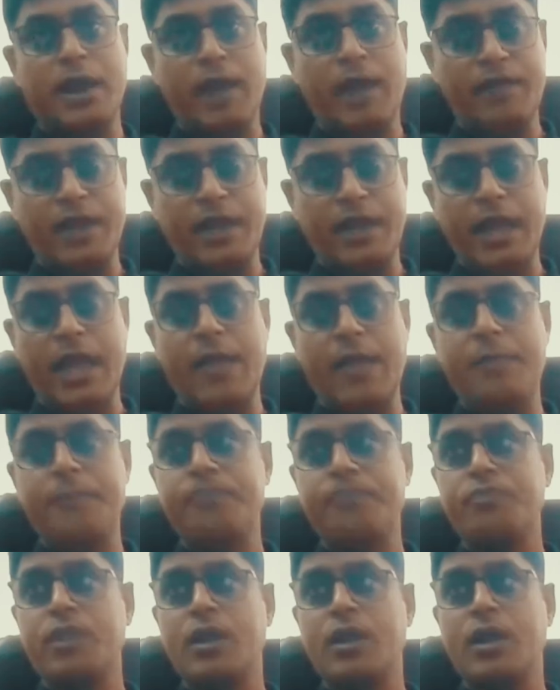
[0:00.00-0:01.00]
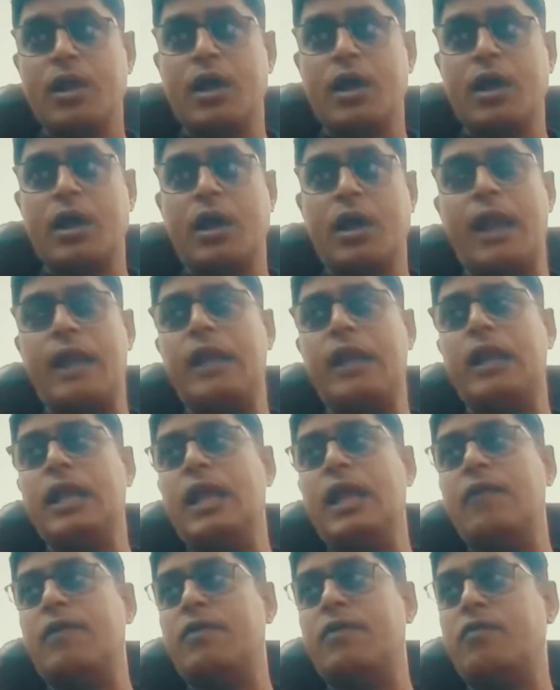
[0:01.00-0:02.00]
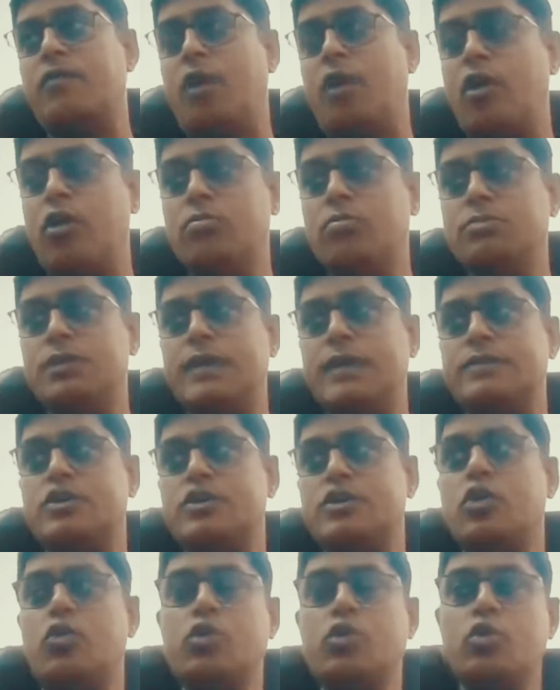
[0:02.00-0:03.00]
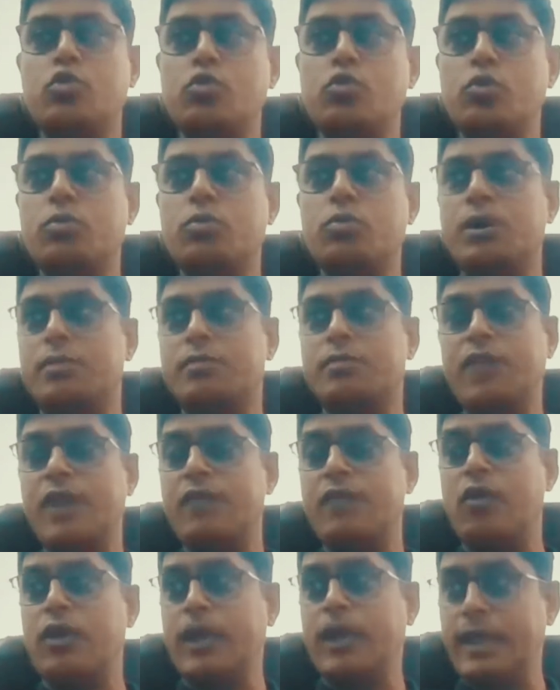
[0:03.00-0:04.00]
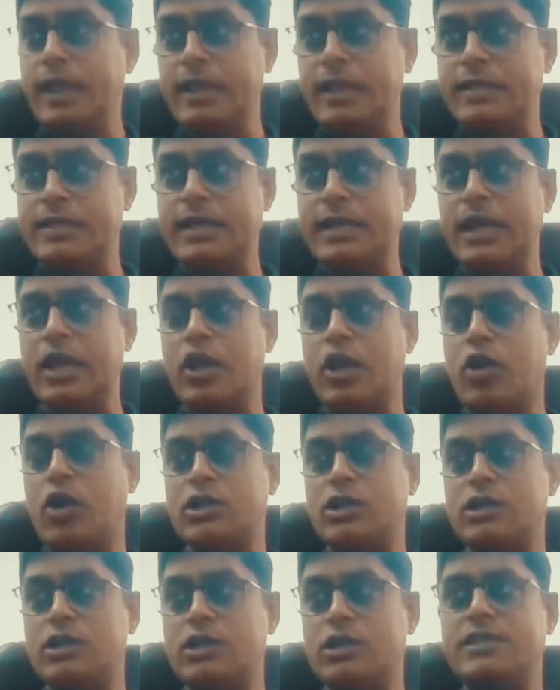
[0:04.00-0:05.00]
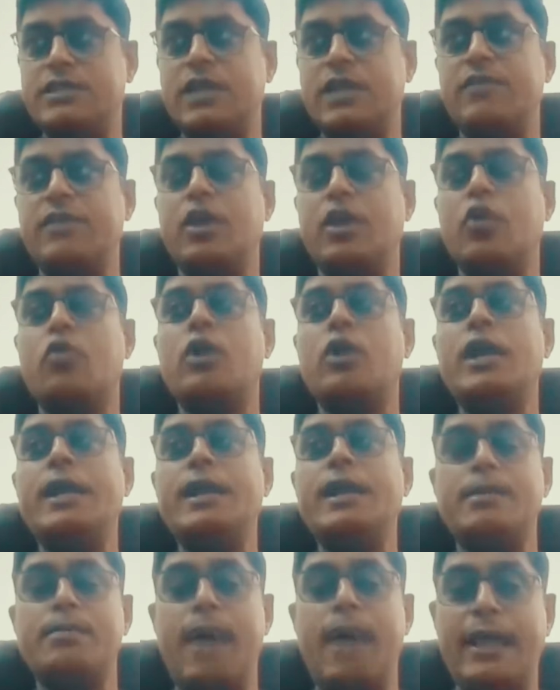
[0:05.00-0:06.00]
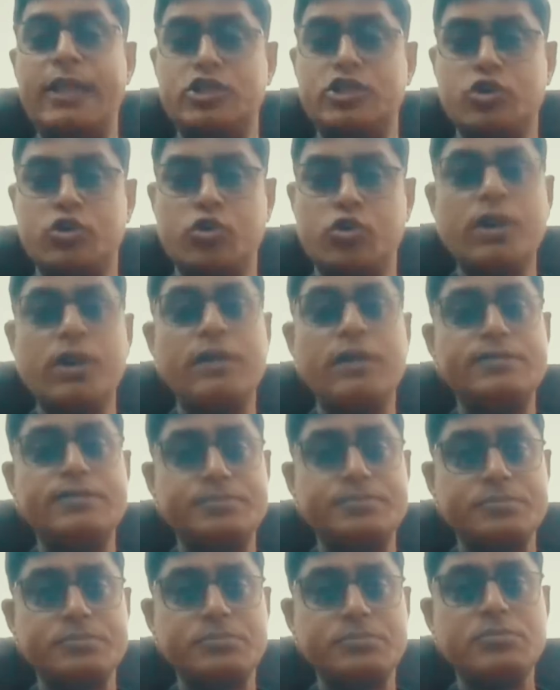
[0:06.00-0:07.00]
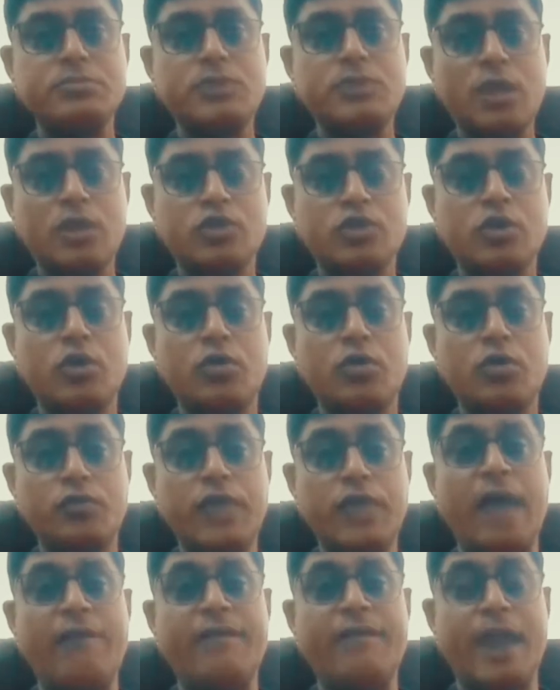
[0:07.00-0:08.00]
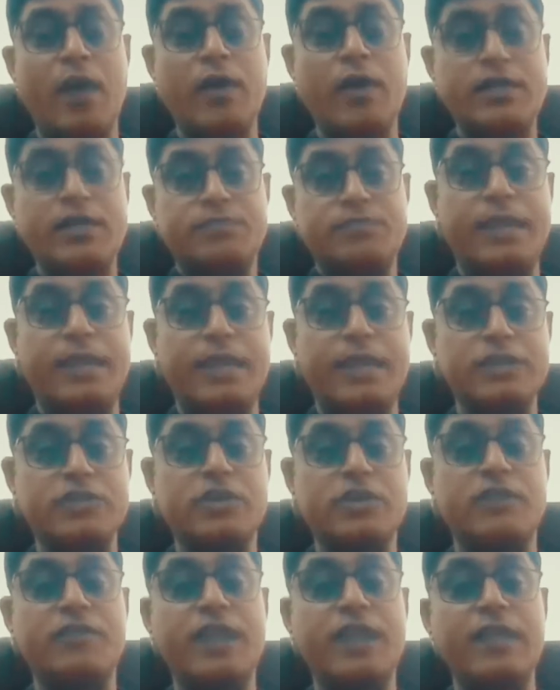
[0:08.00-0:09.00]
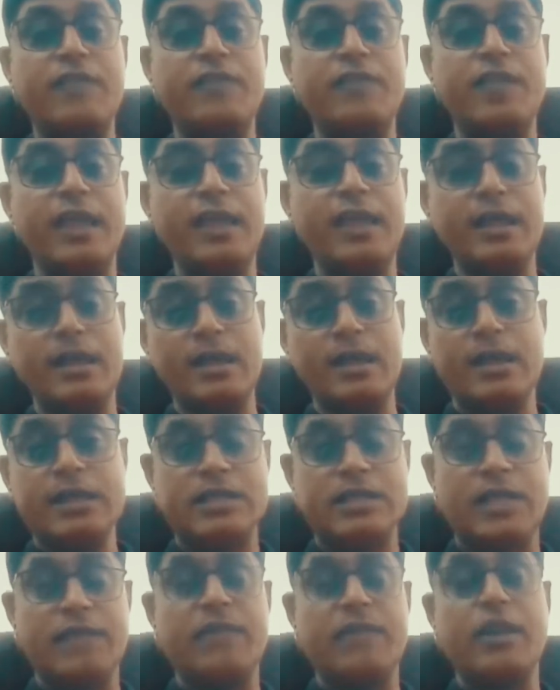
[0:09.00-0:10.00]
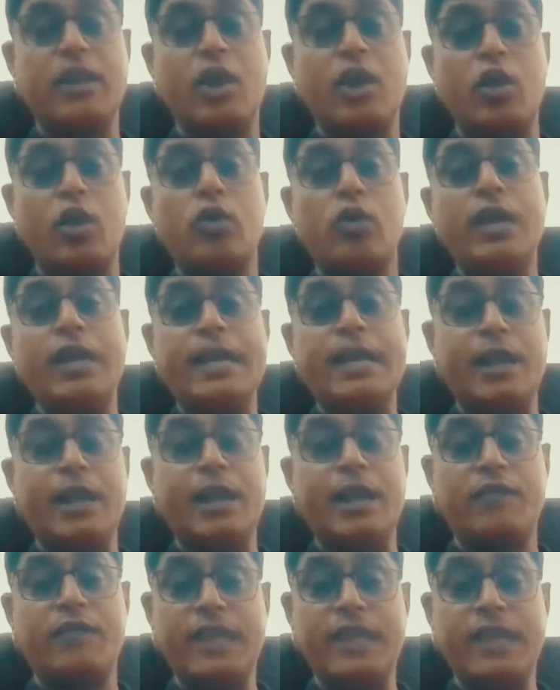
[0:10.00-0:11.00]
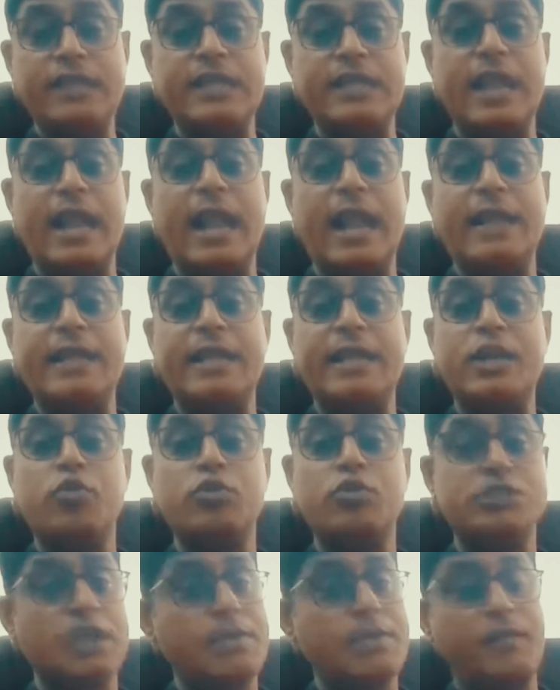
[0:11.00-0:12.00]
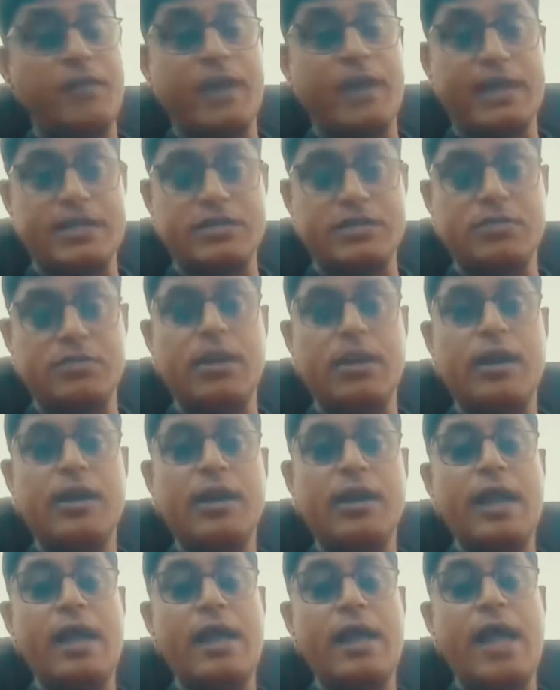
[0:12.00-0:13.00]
every day. Currently, our volumes has grown to, we have already recently crossed our 7 crore liter milestone. So we have now experience of delivering 7 crore liter of diesel at the doorstep of the customer,